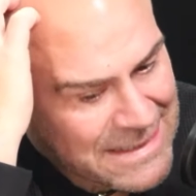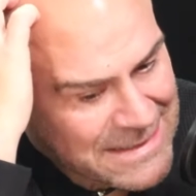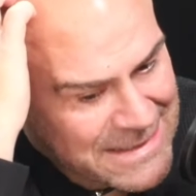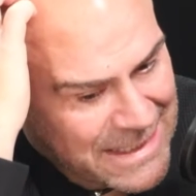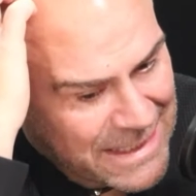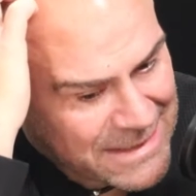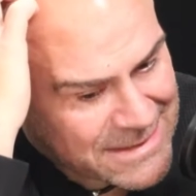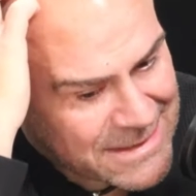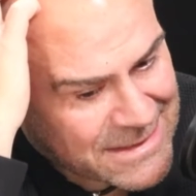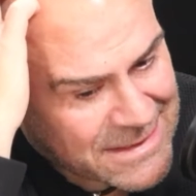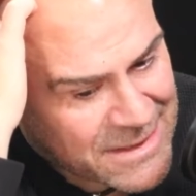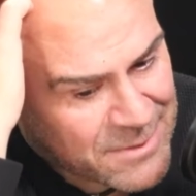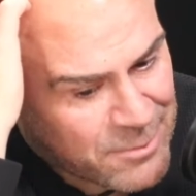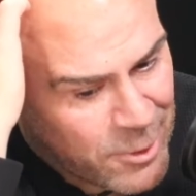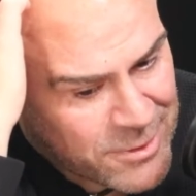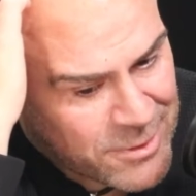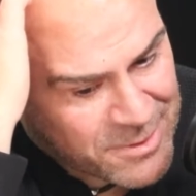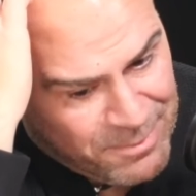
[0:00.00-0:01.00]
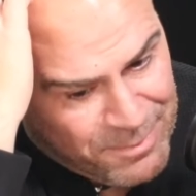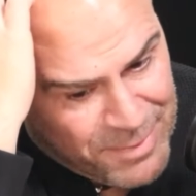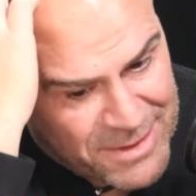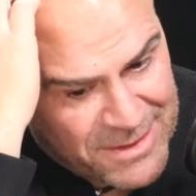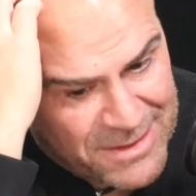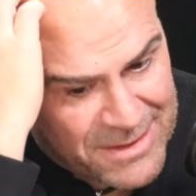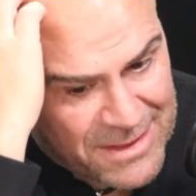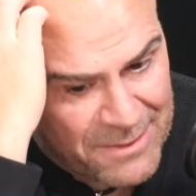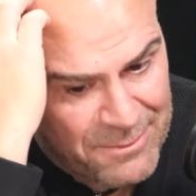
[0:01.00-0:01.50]
Tell us, as a Small
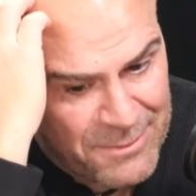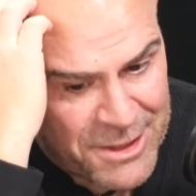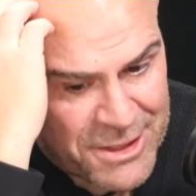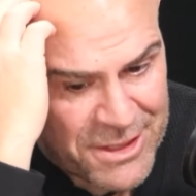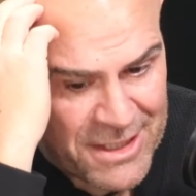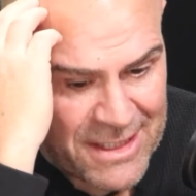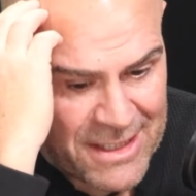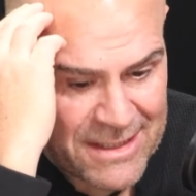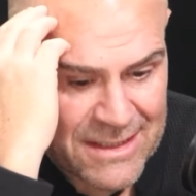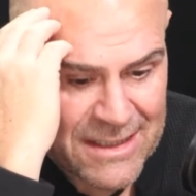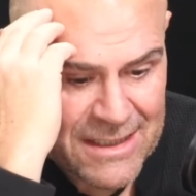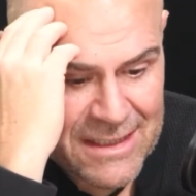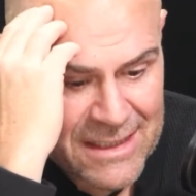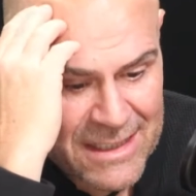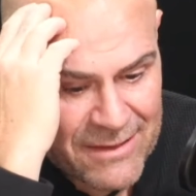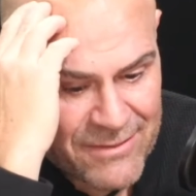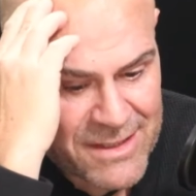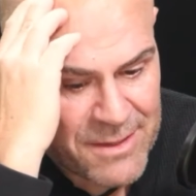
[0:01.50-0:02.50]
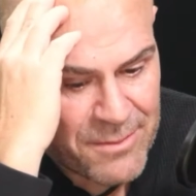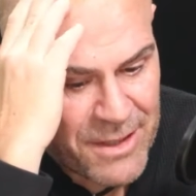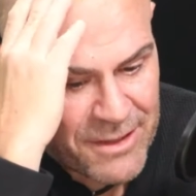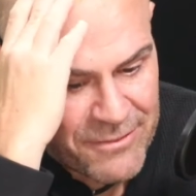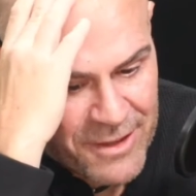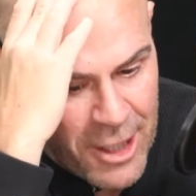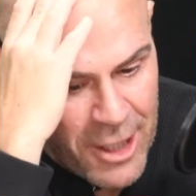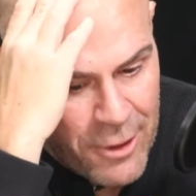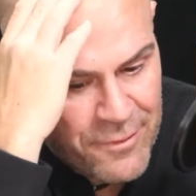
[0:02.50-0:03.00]
Business Commissioner, give us a bit
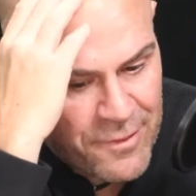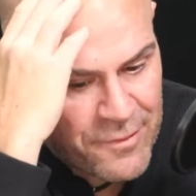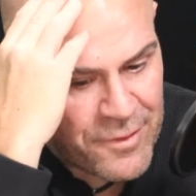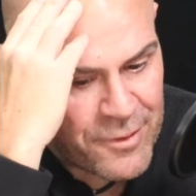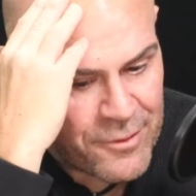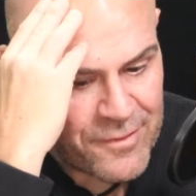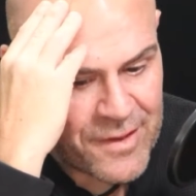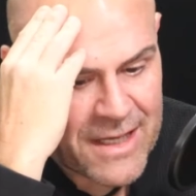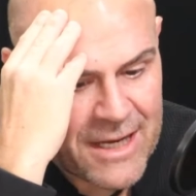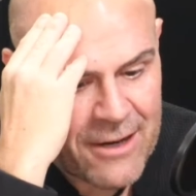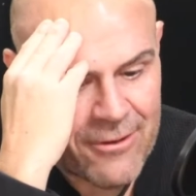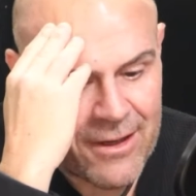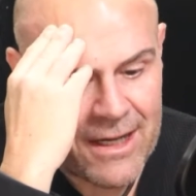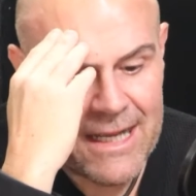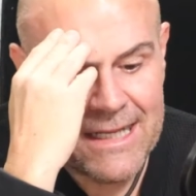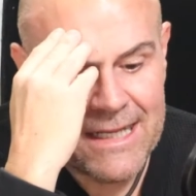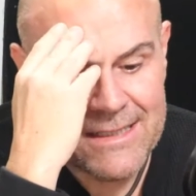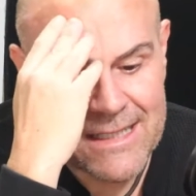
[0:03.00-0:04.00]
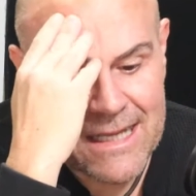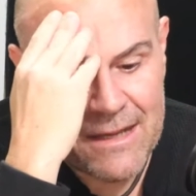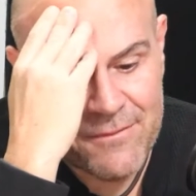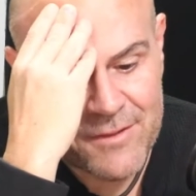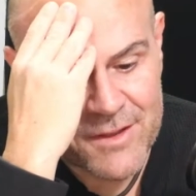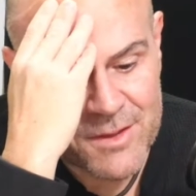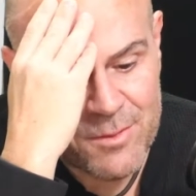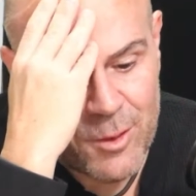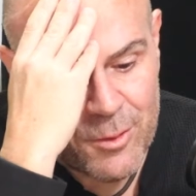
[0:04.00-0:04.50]
of an overview of the current landscape
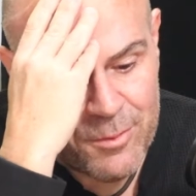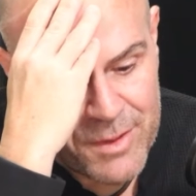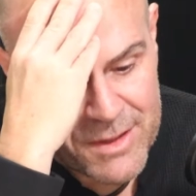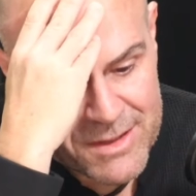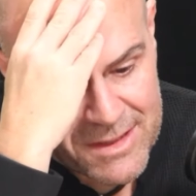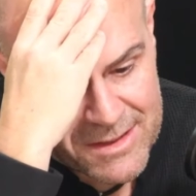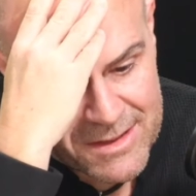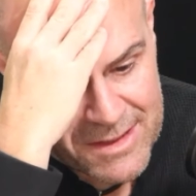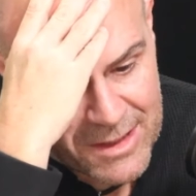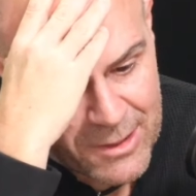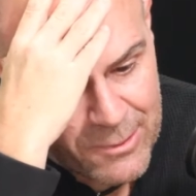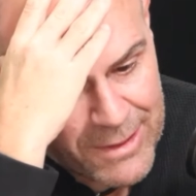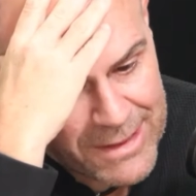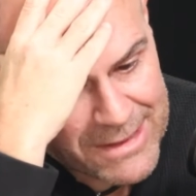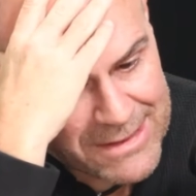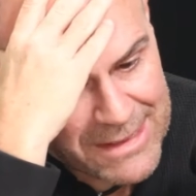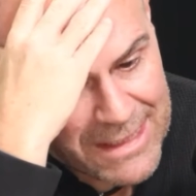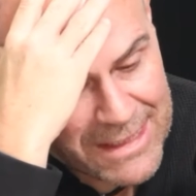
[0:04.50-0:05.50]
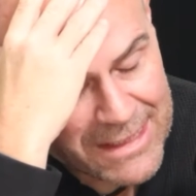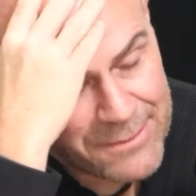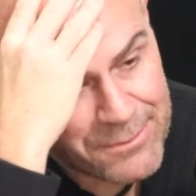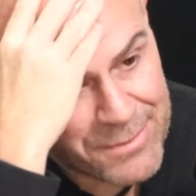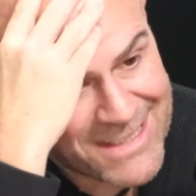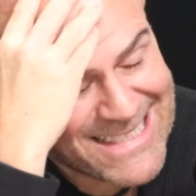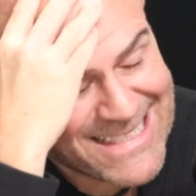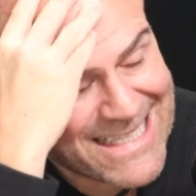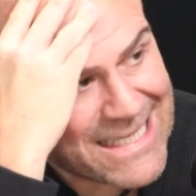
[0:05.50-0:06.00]
for small business in Queensland, in
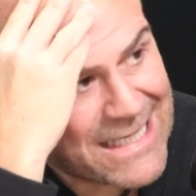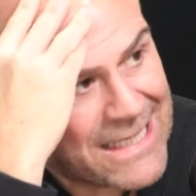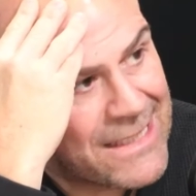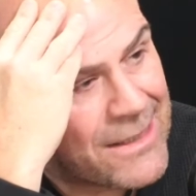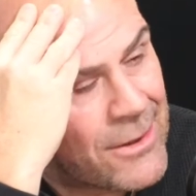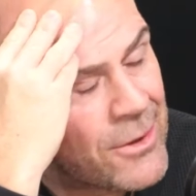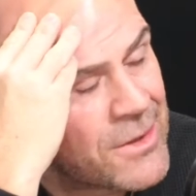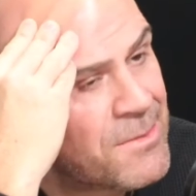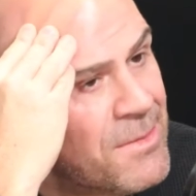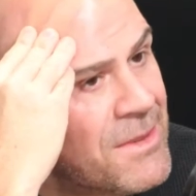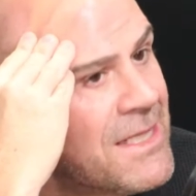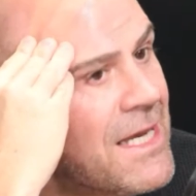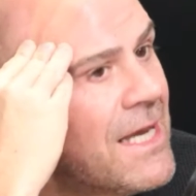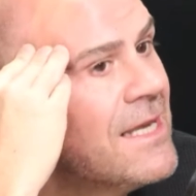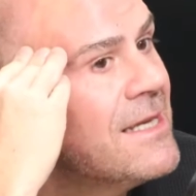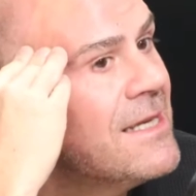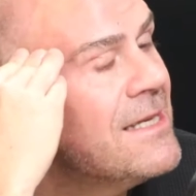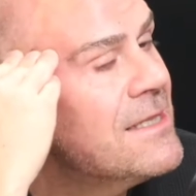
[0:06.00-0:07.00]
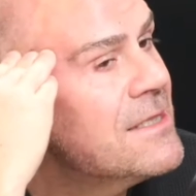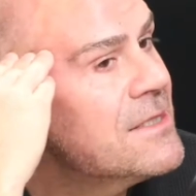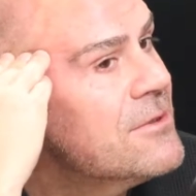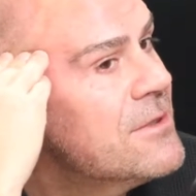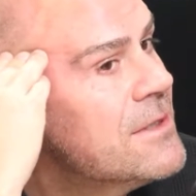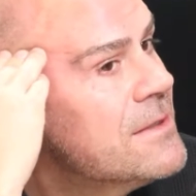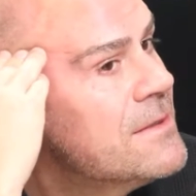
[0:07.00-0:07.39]
particularly the hospitality industry.